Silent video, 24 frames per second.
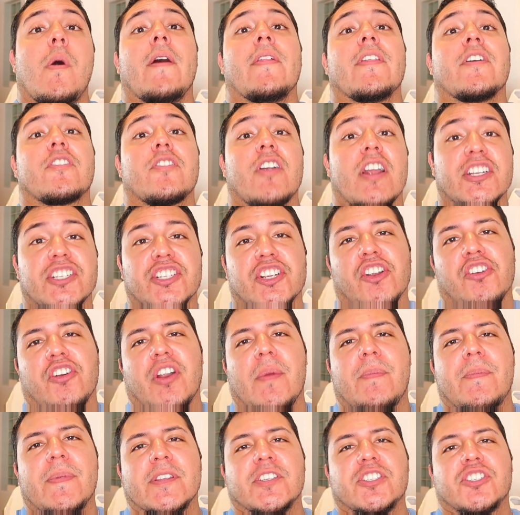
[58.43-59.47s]
while the crushing
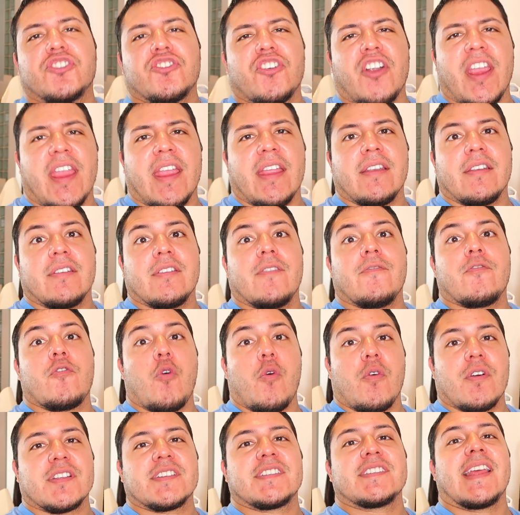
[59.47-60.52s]
grip is trained, of
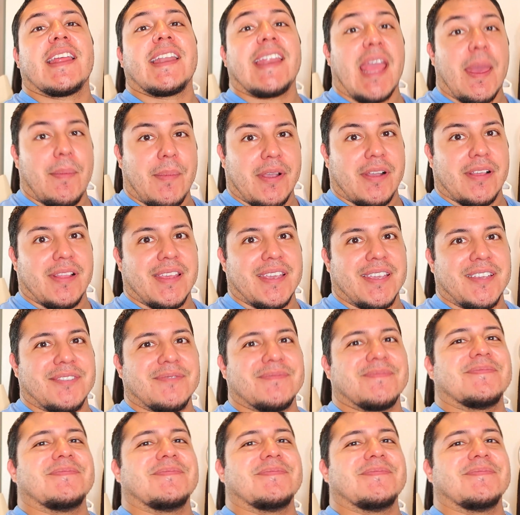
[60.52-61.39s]
course, dynamically.